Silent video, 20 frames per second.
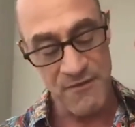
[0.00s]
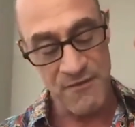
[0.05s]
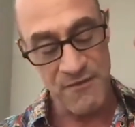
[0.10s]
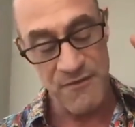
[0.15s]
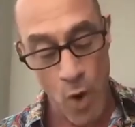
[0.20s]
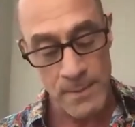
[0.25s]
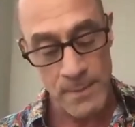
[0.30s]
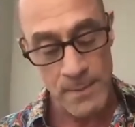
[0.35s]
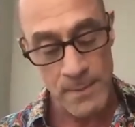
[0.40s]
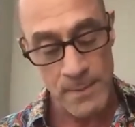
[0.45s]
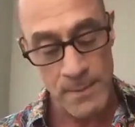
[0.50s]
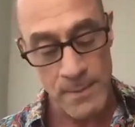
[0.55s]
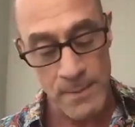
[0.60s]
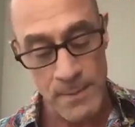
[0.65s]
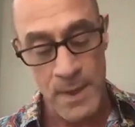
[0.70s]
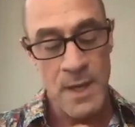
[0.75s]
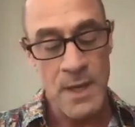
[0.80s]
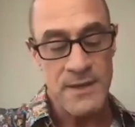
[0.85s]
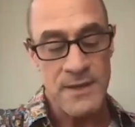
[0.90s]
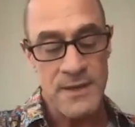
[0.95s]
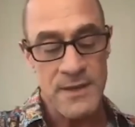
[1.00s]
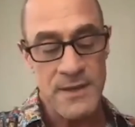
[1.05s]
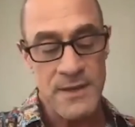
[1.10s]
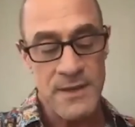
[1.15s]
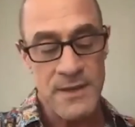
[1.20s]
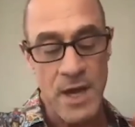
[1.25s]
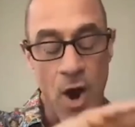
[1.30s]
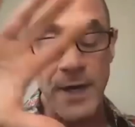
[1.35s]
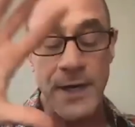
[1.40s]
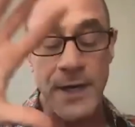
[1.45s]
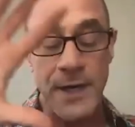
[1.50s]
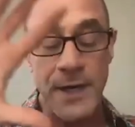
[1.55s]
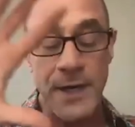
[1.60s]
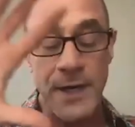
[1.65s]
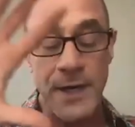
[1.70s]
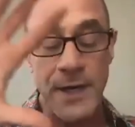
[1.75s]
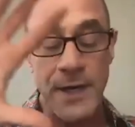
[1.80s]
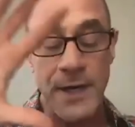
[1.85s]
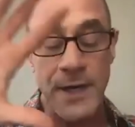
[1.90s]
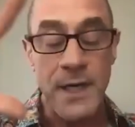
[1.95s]
form the
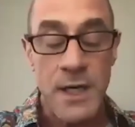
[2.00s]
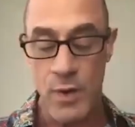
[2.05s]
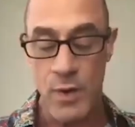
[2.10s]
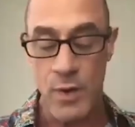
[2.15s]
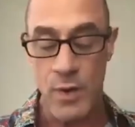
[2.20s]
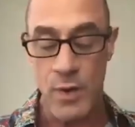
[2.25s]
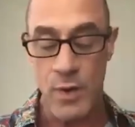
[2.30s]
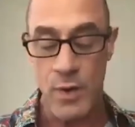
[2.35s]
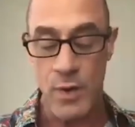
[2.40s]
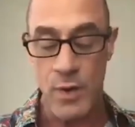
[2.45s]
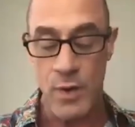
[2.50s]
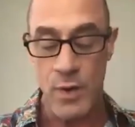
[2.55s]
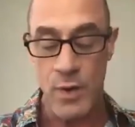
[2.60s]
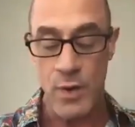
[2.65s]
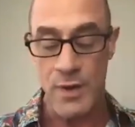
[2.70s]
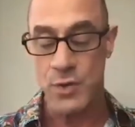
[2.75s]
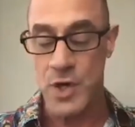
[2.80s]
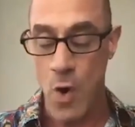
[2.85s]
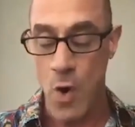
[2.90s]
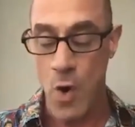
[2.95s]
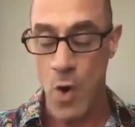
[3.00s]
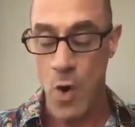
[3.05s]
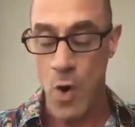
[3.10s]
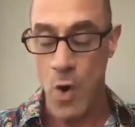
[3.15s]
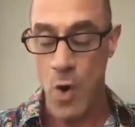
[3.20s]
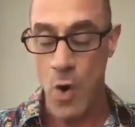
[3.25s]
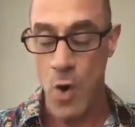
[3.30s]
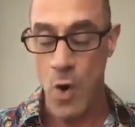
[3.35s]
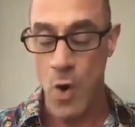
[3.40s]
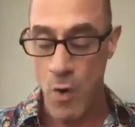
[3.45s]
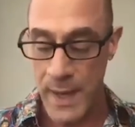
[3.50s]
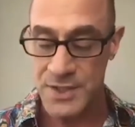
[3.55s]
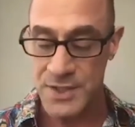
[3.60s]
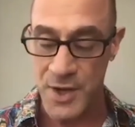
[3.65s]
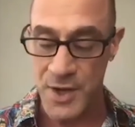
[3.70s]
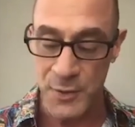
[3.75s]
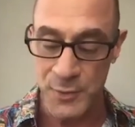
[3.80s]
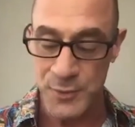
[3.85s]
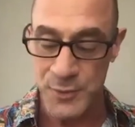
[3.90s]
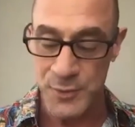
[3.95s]
arc of where the story's
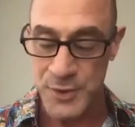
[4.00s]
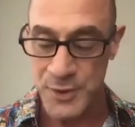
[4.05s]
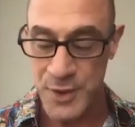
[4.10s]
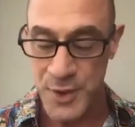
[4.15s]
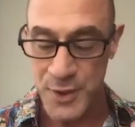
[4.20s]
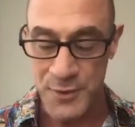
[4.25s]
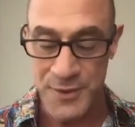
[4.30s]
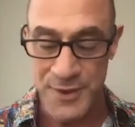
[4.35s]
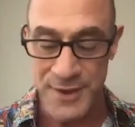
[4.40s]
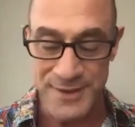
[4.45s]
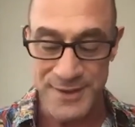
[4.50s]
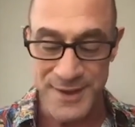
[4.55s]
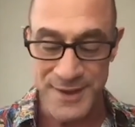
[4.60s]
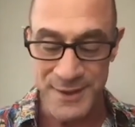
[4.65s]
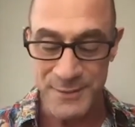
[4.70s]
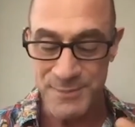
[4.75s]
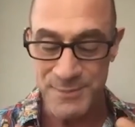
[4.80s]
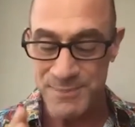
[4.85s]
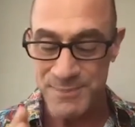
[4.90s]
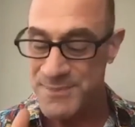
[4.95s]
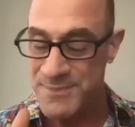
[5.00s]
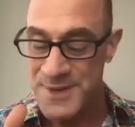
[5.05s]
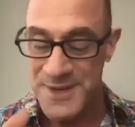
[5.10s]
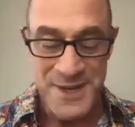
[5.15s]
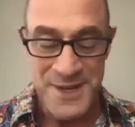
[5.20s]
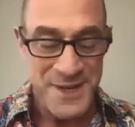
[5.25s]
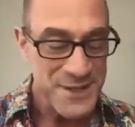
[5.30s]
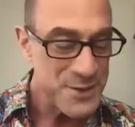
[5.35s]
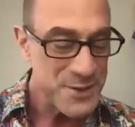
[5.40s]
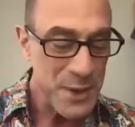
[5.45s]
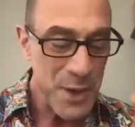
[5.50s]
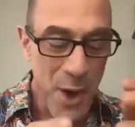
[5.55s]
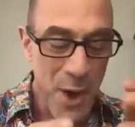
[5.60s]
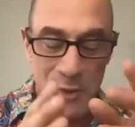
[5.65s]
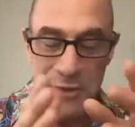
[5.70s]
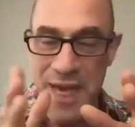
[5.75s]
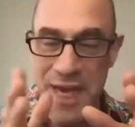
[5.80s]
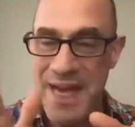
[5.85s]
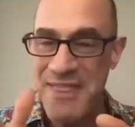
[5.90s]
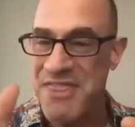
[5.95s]
going. So, you know, they're
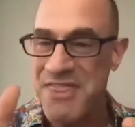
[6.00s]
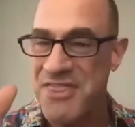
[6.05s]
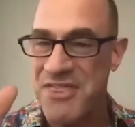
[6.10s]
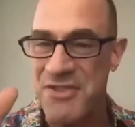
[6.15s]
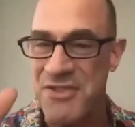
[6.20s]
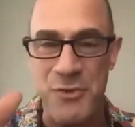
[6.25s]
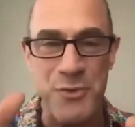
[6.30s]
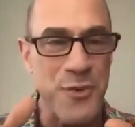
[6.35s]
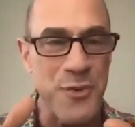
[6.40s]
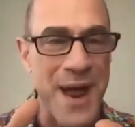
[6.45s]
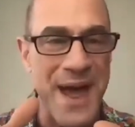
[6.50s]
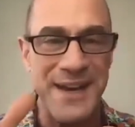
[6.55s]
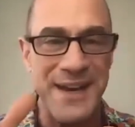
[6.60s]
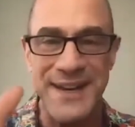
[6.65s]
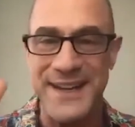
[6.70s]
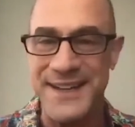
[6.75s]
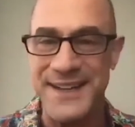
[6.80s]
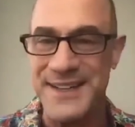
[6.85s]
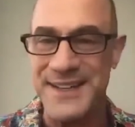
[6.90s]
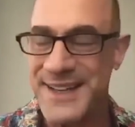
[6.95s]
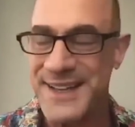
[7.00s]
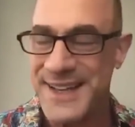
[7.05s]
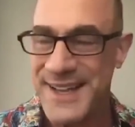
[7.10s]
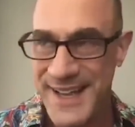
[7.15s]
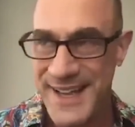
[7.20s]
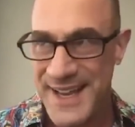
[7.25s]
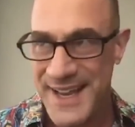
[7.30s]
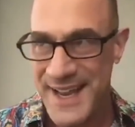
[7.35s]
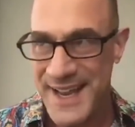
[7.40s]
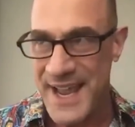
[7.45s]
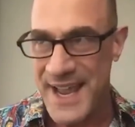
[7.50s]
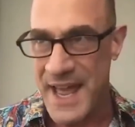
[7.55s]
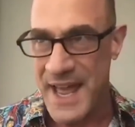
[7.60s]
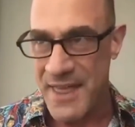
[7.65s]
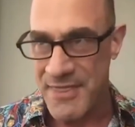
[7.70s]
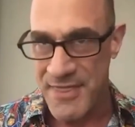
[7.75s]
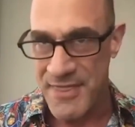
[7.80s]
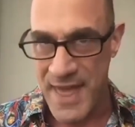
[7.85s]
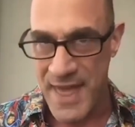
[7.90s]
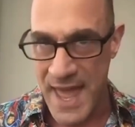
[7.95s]
doing all that threading.
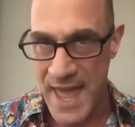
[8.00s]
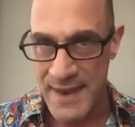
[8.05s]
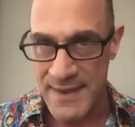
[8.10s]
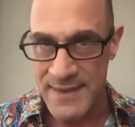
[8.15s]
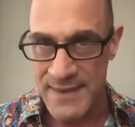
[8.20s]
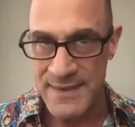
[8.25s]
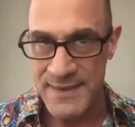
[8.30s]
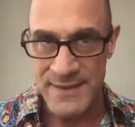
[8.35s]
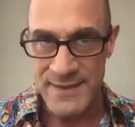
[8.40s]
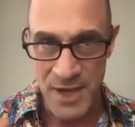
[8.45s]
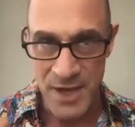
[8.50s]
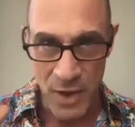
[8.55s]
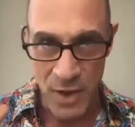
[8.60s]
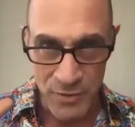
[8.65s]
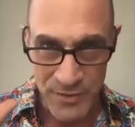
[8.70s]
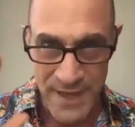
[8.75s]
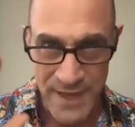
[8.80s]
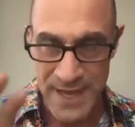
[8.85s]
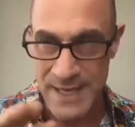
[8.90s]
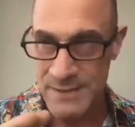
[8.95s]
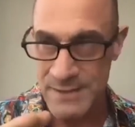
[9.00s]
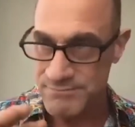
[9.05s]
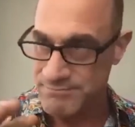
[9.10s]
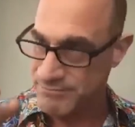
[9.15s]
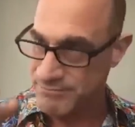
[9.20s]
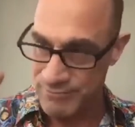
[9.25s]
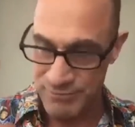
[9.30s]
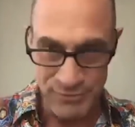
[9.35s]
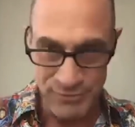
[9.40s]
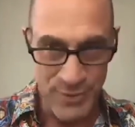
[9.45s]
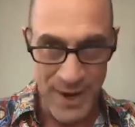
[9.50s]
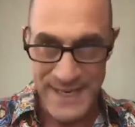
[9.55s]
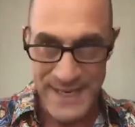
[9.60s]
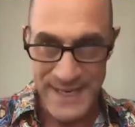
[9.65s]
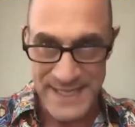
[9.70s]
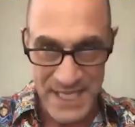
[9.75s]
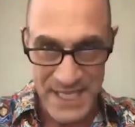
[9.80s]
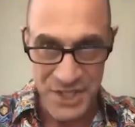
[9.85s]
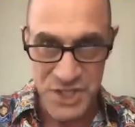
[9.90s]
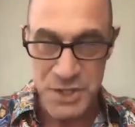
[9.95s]
And then, you know, they write
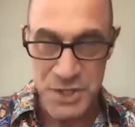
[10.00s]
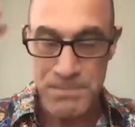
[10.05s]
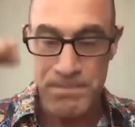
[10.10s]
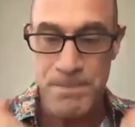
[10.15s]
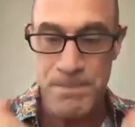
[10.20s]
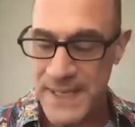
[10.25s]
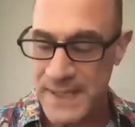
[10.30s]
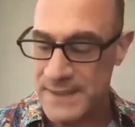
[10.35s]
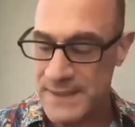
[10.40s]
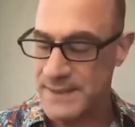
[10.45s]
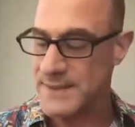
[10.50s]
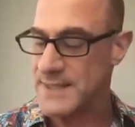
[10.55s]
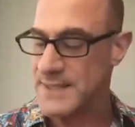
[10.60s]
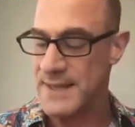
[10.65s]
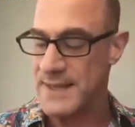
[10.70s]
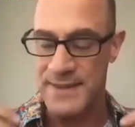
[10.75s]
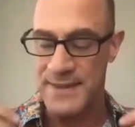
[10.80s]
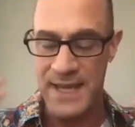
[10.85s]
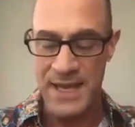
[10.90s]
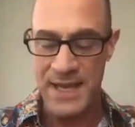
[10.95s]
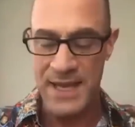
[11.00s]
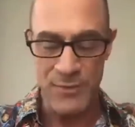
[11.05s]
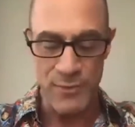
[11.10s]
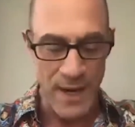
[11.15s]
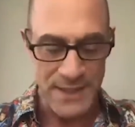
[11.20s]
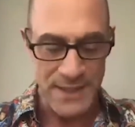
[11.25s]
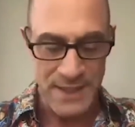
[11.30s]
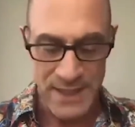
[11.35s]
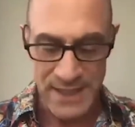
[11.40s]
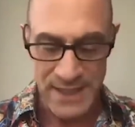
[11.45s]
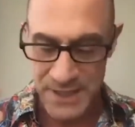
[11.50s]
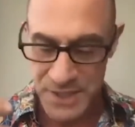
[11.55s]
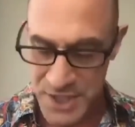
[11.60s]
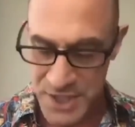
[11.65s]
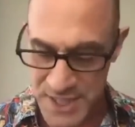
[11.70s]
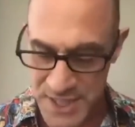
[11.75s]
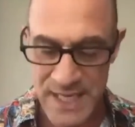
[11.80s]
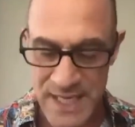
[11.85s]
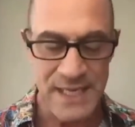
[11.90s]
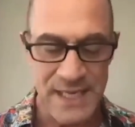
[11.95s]
each beat and they write each
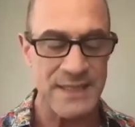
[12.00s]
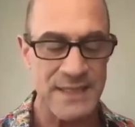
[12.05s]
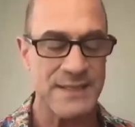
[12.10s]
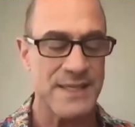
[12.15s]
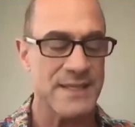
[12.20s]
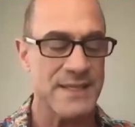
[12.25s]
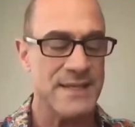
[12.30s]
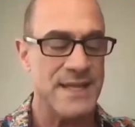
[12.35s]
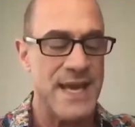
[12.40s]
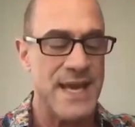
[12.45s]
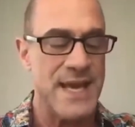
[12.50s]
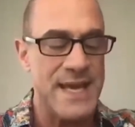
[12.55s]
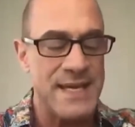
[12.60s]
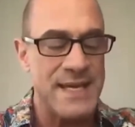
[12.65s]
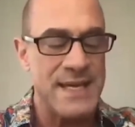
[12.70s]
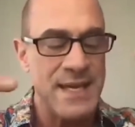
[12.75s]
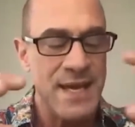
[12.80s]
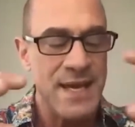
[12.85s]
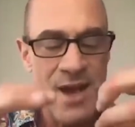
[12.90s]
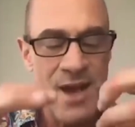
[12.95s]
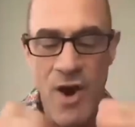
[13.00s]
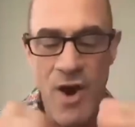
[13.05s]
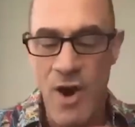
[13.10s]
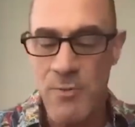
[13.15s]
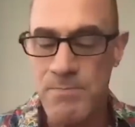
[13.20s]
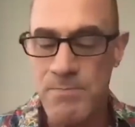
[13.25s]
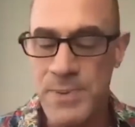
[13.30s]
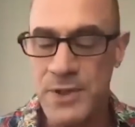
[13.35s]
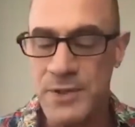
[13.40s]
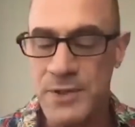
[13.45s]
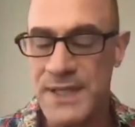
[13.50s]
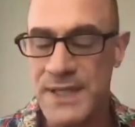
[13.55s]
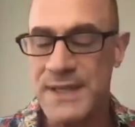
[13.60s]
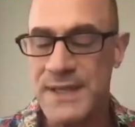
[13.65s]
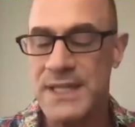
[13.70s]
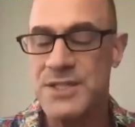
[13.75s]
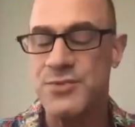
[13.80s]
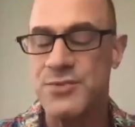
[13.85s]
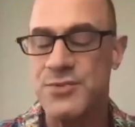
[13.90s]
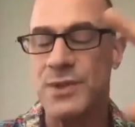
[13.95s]
scene and they are building
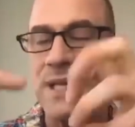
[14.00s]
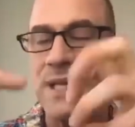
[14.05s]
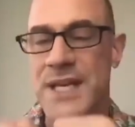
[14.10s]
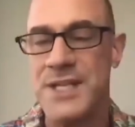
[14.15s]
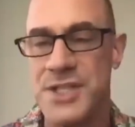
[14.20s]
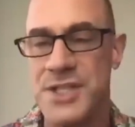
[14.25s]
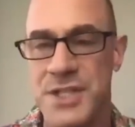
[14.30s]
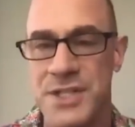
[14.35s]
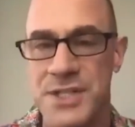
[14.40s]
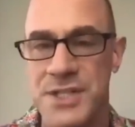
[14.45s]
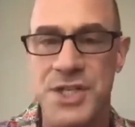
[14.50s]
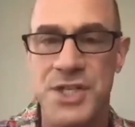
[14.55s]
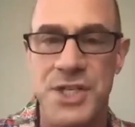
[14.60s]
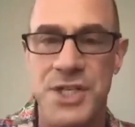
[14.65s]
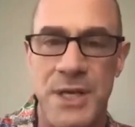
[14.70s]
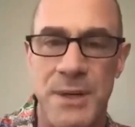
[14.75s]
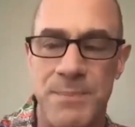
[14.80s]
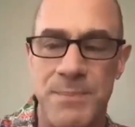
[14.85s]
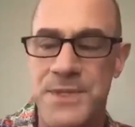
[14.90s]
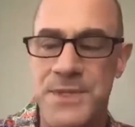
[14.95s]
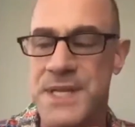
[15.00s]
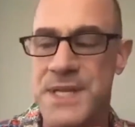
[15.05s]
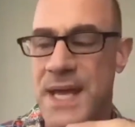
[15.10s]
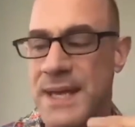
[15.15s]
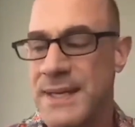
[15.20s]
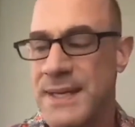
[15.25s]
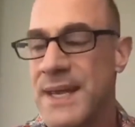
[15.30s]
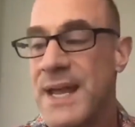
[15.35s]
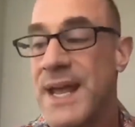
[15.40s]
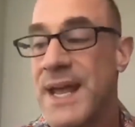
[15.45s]
these relationships and